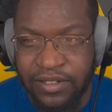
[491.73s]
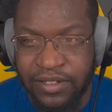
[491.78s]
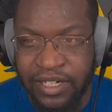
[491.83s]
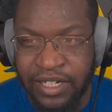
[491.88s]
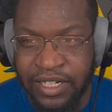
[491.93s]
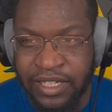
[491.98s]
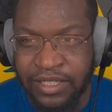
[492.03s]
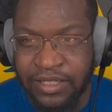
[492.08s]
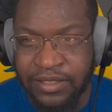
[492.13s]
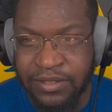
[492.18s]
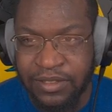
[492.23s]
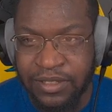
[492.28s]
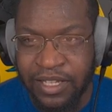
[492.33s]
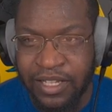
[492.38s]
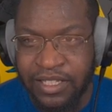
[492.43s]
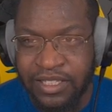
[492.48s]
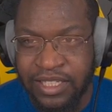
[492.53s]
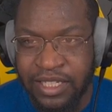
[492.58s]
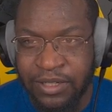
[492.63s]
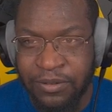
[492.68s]
Right?
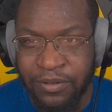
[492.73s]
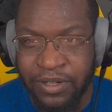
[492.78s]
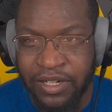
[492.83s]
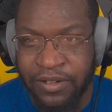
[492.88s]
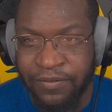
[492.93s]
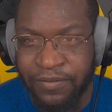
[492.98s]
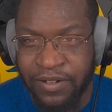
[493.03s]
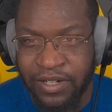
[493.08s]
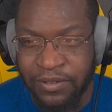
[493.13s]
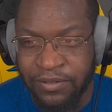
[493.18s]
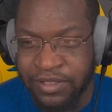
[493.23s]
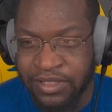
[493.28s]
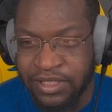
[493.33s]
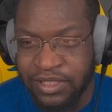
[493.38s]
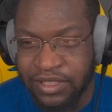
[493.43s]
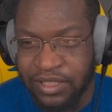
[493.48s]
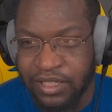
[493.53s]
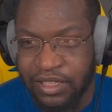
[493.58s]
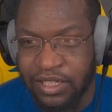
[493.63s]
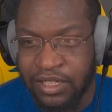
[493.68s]
Same way if I
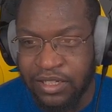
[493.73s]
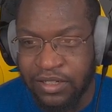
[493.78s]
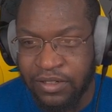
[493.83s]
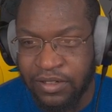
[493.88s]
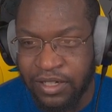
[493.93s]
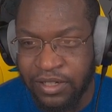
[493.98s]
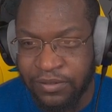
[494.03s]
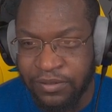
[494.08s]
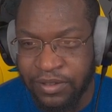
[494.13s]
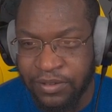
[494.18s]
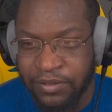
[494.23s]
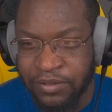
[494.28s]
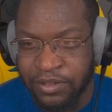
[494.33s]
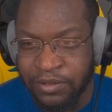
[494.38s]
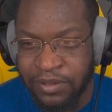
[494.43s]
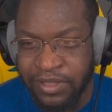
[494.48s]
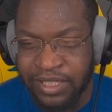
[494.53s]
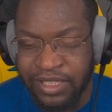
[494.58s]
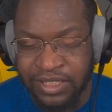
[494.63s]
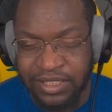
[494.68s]
was, I
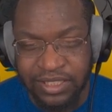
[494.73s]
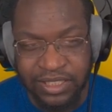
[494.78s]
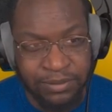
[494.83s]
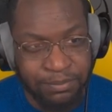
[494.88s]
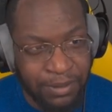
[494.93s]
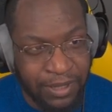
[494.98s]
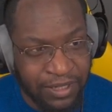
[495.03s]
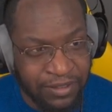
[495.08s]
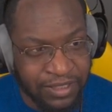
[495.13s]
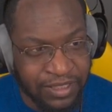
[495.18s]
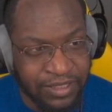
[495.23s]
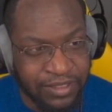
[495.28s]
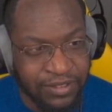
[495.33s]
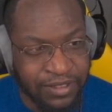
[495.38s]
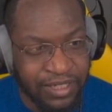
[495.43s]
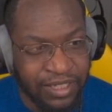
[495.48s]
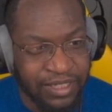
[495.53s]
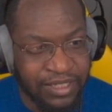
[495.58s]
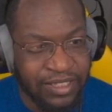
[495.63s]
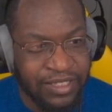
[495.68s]
really want to get to this bounty,
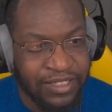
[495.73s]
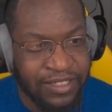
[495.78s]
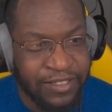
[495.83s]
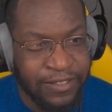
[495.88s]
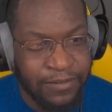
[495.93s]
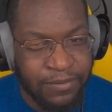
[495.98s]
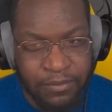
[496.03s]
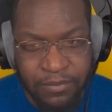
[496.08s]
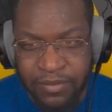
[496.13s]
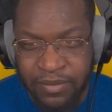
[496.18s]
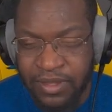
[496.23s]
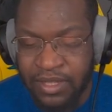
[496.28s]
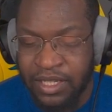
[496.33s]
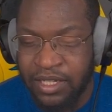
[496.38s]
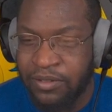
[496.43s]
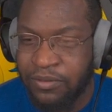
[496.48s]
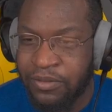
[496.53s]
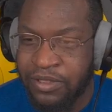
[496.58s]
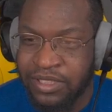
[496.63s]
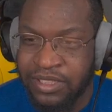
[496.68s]
right?
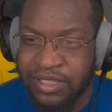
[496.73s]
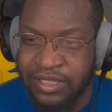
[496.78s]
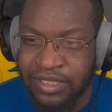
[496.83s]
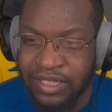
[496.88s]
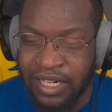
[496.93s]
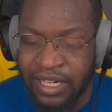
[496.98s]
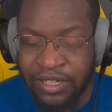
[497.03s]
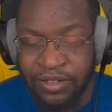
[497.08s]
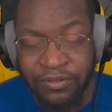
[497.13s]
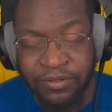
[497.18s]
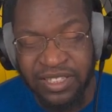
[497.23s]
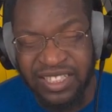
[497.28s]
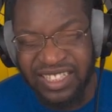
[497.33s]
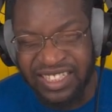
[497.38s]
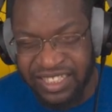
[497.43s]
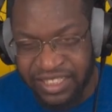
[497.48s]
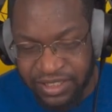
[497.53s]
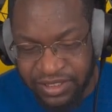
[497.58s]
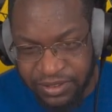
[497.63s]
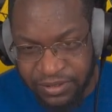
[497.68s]
Which I don't
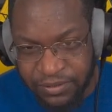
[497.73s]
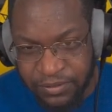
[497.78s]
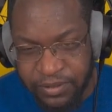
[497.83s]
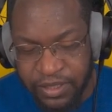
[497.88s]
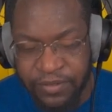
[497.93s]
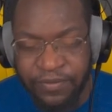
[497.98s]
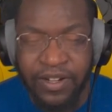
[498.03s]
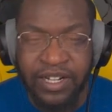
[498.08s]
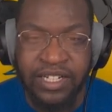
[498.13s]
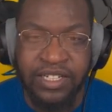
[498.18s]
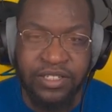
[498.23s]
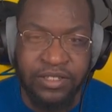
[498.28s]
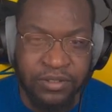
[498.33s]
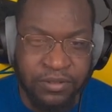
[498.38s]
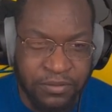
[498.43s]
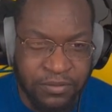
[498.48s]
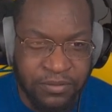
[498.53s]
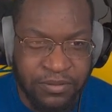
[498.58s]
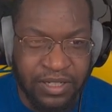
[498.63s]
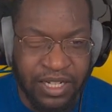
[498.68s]
really need to. If I
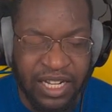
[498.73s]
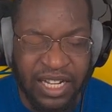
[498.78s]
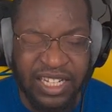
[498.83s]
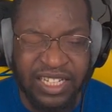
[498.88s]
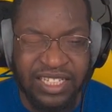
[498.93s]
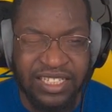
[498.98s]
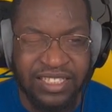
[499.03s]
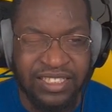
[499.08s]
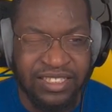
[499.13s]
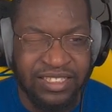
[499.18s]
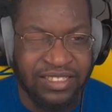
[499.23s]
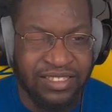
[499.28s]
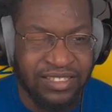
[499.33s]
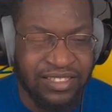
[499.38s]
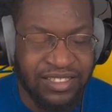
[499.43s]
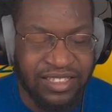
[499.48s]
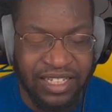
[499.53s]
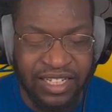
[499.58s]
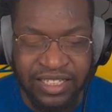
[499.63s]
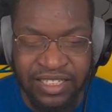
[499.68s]
do, I
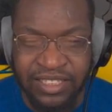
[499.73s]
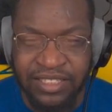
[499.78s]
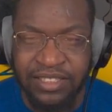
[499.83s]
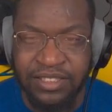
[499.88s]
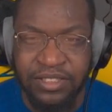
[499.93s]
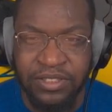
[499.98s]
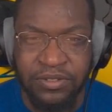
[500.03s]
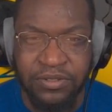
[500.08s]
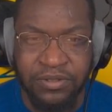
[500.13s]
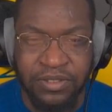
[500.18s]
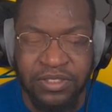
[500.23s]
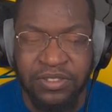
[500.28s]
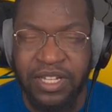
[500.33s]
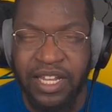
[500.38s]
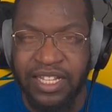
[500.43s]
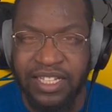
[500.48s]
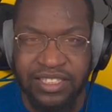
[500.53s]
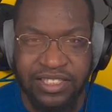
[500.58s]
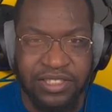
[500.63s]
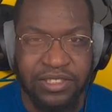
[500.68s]
think you
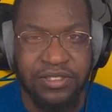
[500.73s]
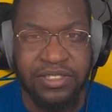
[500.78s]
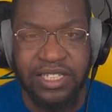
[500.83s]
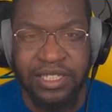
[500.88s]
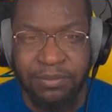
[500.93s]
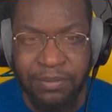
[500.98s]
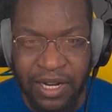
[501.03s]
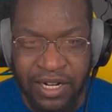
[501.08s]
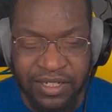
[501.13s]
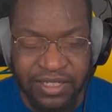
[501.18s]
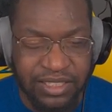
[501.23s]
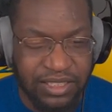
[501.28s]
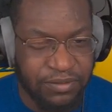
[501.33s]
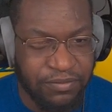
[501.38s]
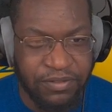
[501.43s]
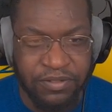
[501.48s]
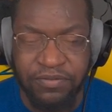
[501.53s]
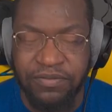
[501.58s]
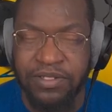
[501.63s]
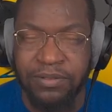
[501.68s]
can still take bounties
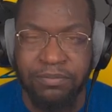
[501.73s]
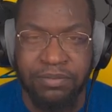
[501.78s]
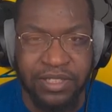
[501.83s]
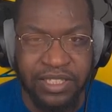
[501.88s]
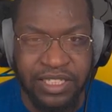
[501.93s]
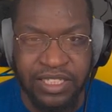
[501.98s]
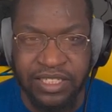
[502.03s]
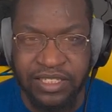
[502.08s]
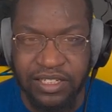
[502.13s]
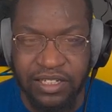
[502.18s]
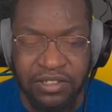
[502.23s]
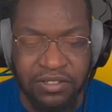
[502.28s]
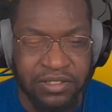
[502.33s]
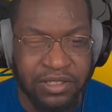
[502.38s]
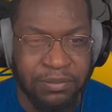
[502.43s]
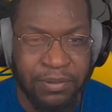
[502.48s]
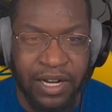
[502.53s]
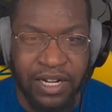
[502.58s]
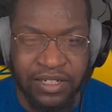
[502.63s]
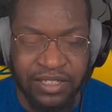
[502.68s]
if you've completed
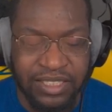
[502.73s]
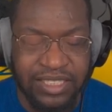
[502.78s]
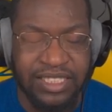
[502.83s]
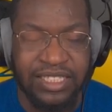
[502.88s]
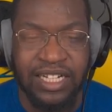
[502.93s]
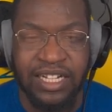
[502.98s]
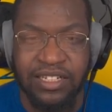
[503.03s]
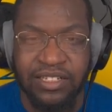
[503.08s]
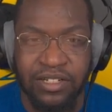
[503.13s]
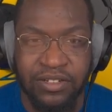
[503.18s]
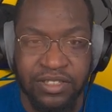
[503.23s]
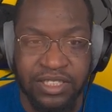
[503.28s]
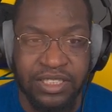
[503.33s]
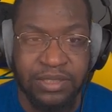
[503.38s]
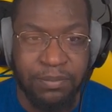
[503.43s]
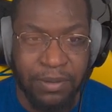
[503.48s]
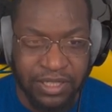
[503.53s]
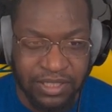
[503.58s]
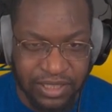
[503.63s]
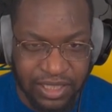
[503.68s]
all the bounties and gotten all
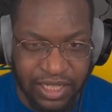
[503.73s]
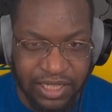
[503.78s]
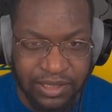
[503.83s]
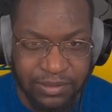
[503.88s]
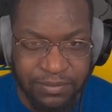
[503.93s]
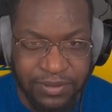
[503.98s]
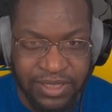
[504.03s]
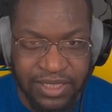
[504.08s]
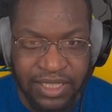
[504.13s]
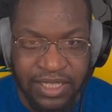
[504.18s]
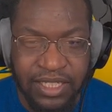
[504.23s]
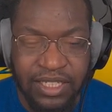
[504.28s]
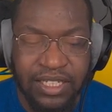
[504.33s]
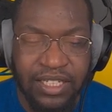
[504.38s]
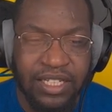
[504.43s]
these special items,